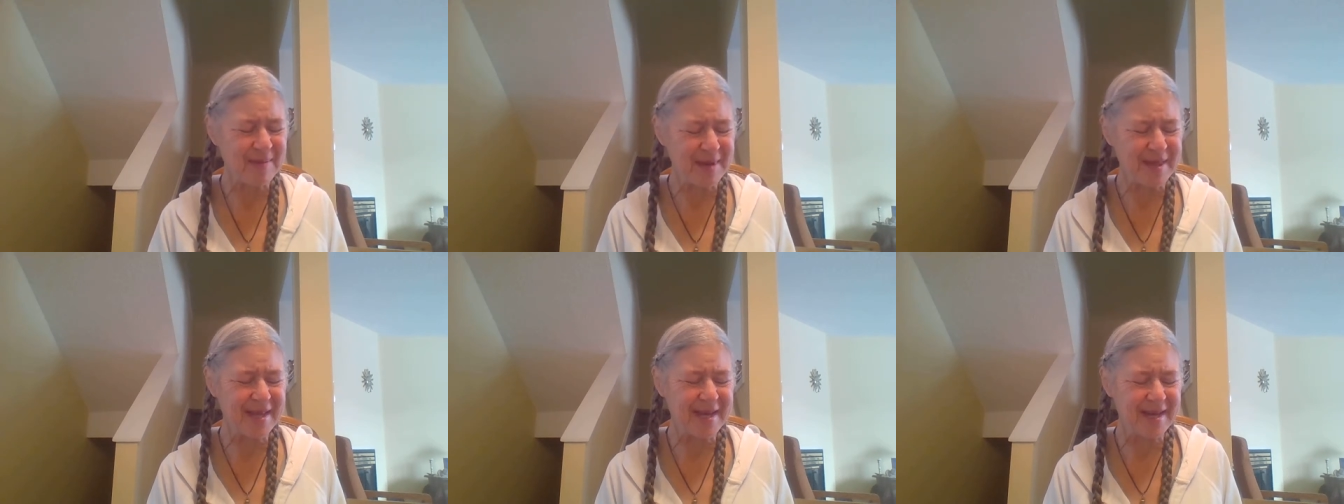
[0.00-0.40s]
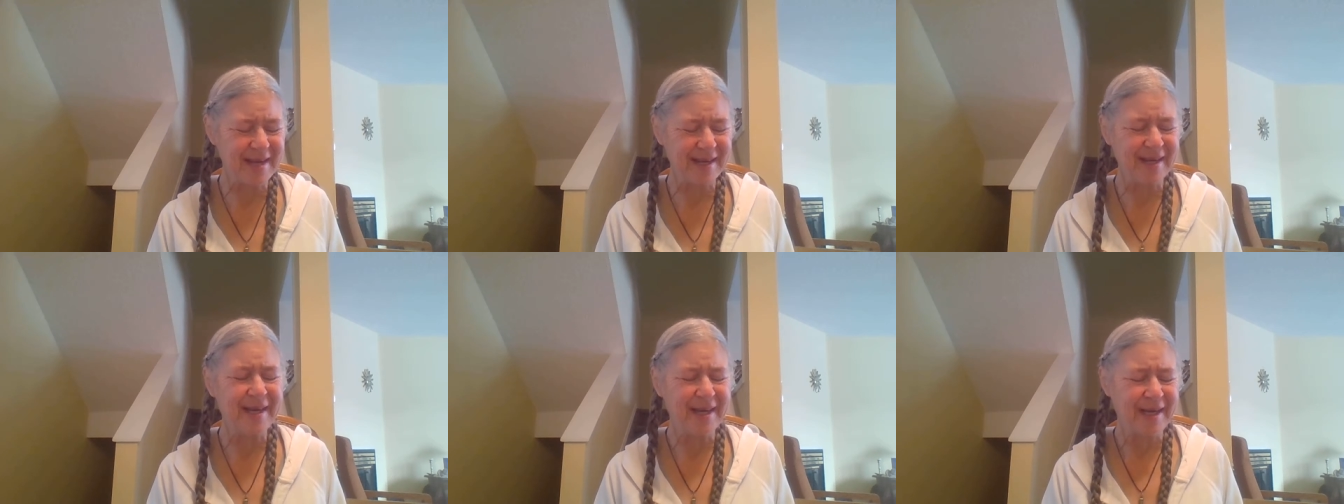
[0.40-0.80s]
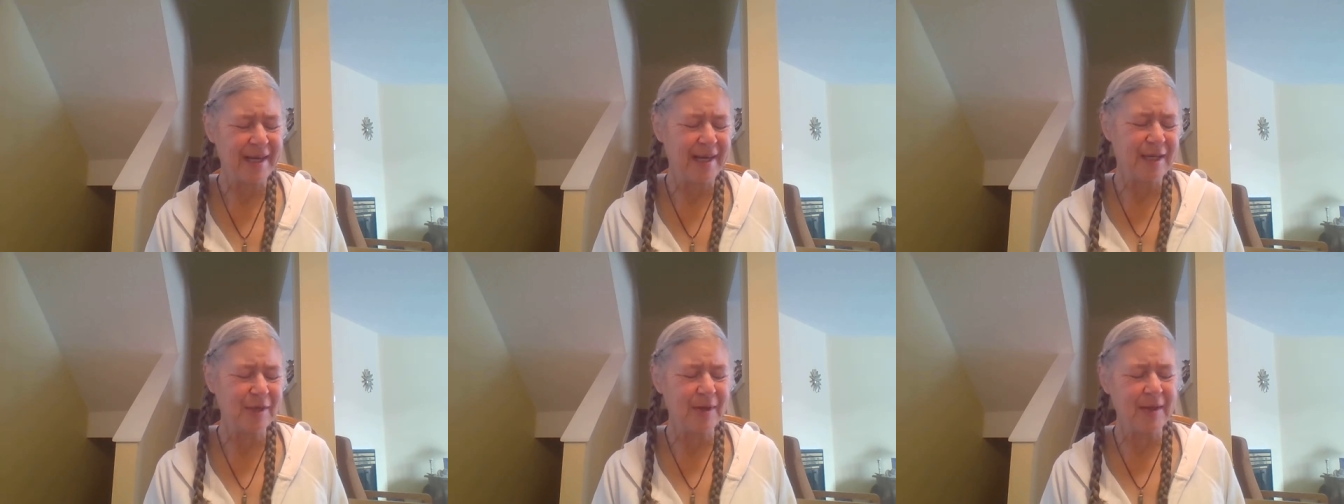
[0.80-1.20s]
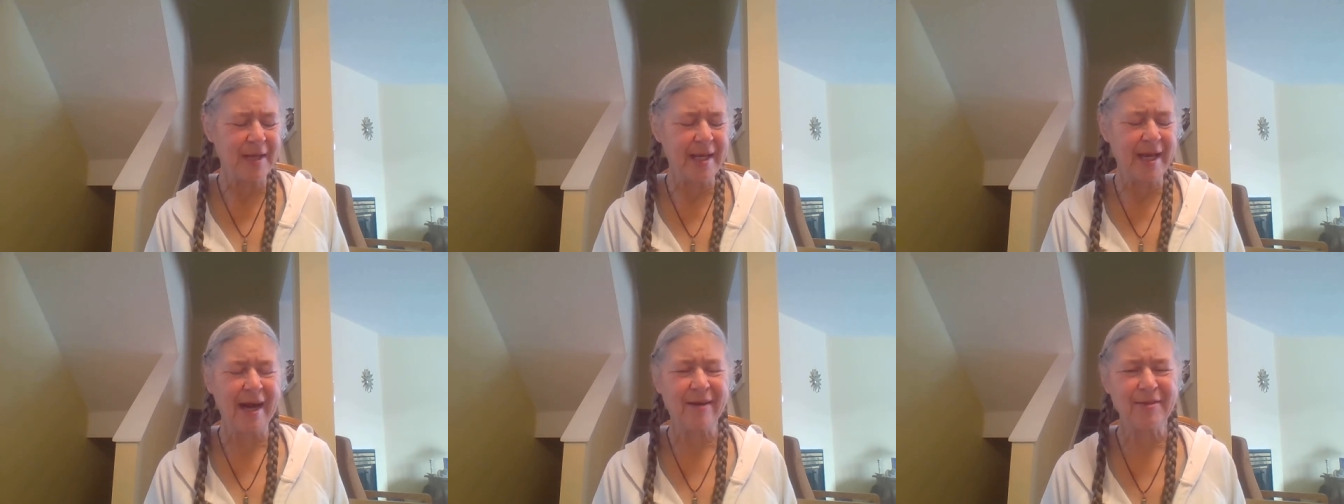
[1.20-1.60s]
And then
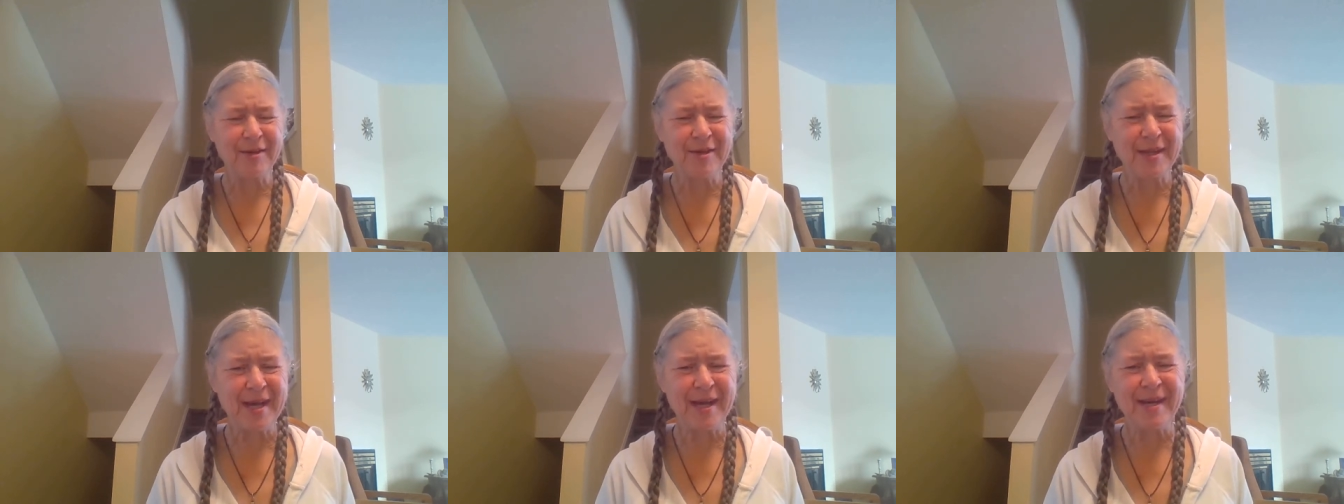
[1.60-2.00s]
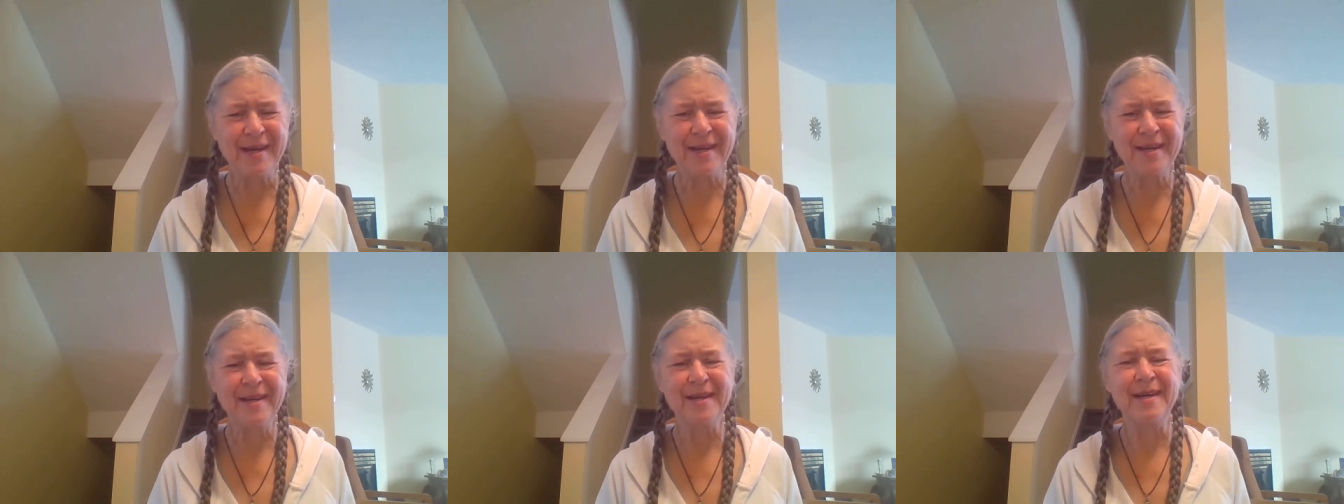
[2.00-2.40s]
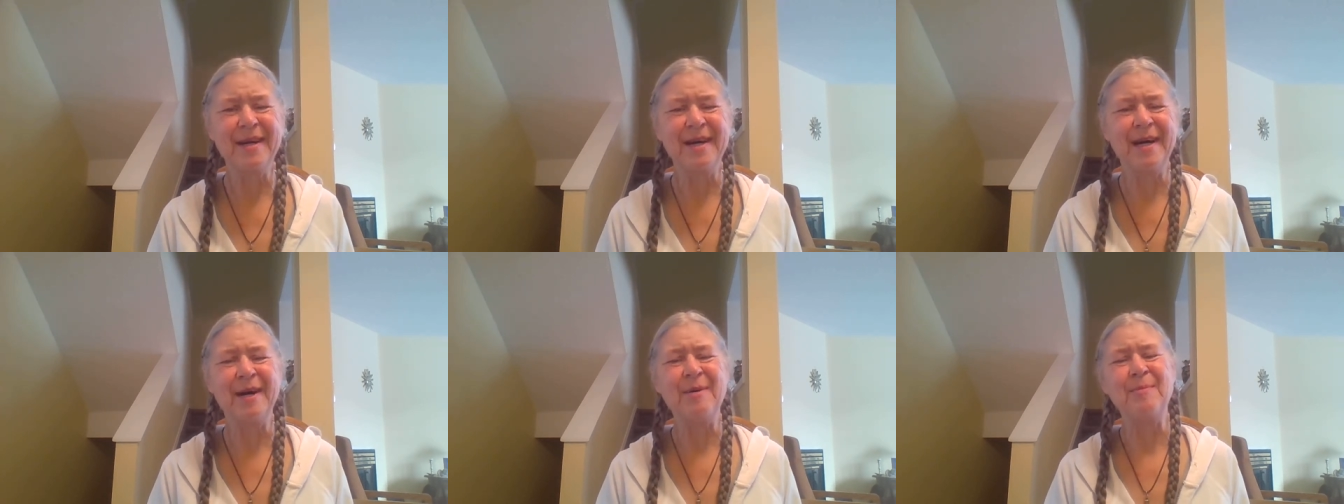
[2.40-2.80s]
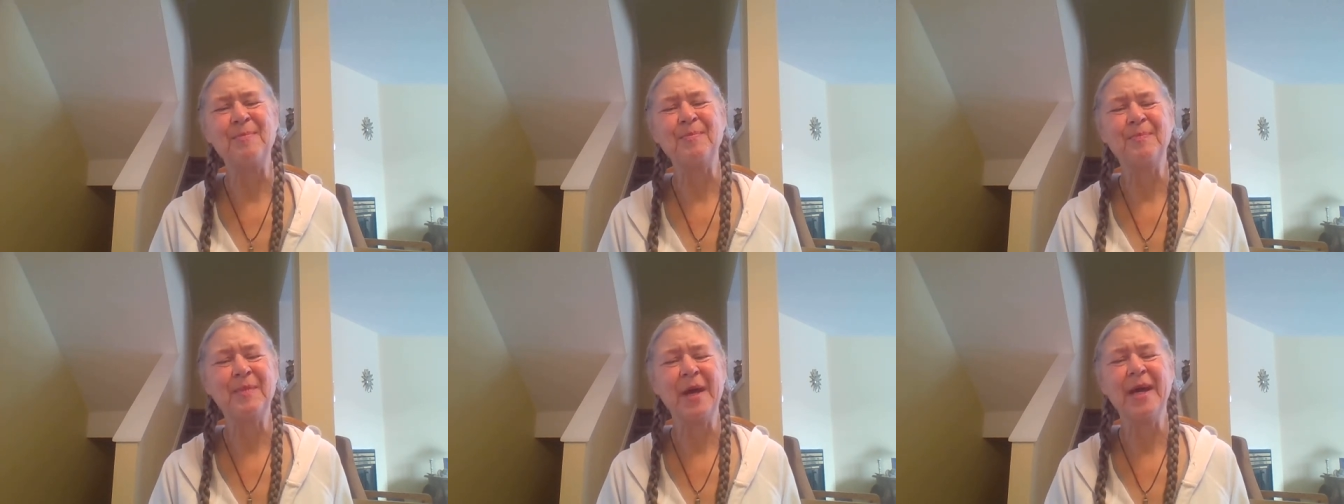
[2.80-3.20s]
shortly after that,
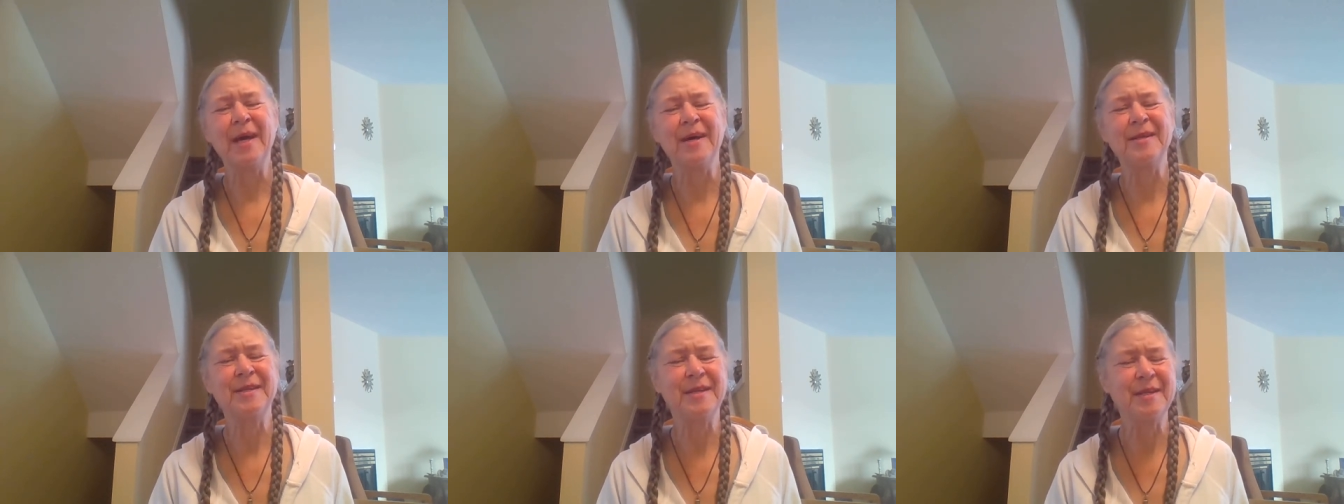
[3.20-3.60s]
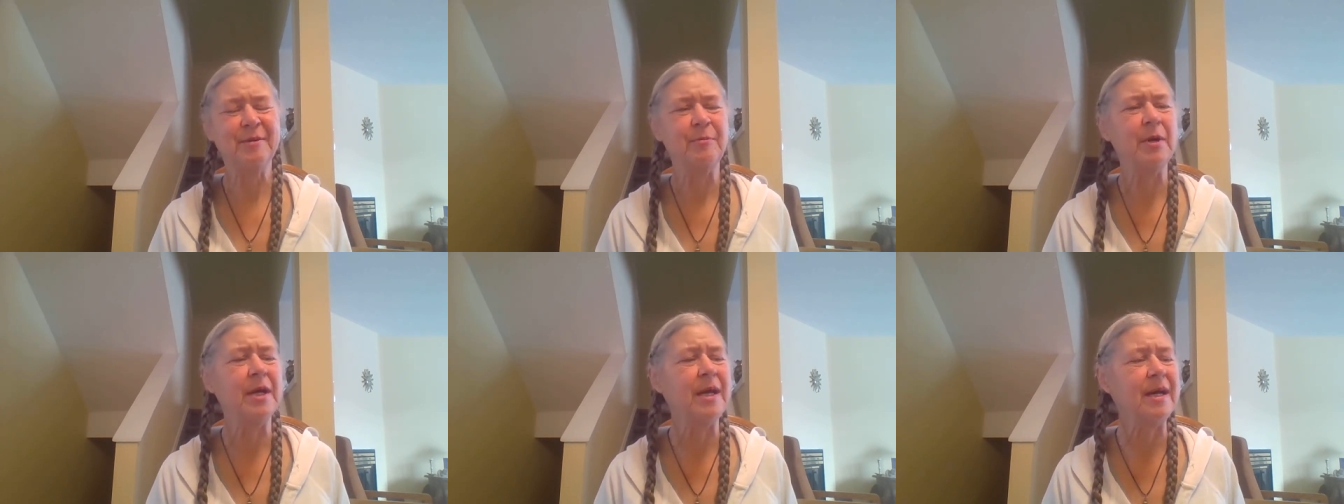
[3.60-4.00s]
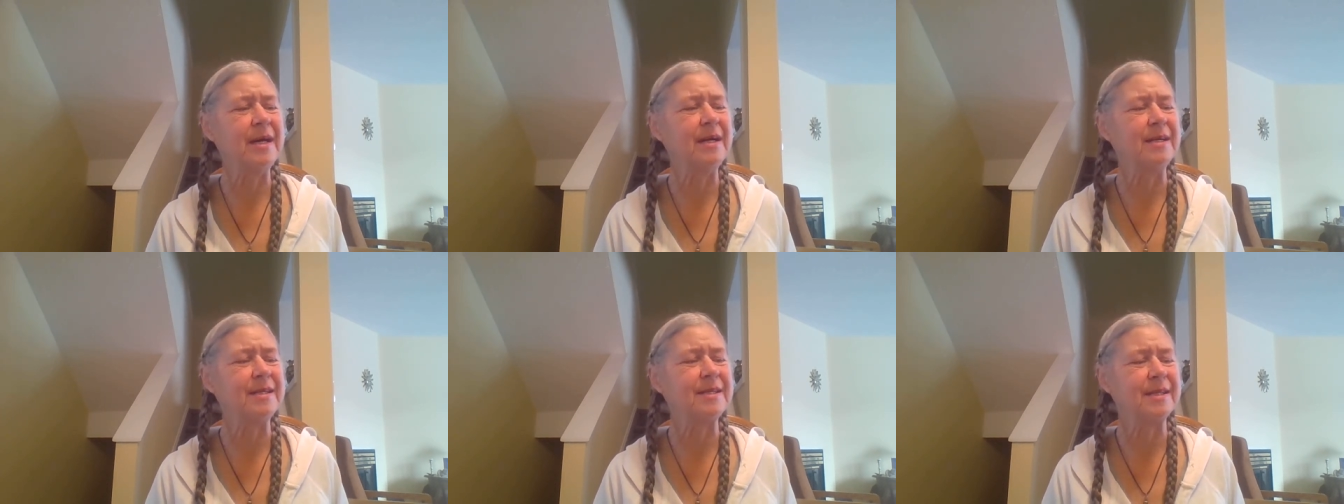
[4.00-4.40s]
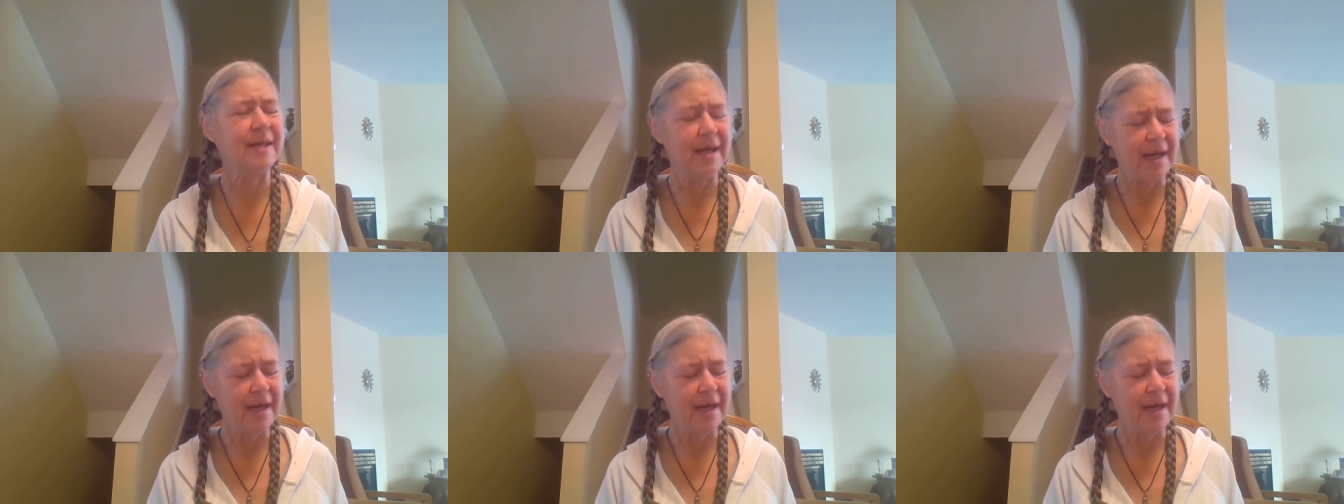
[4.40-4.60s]
I held it in my hands.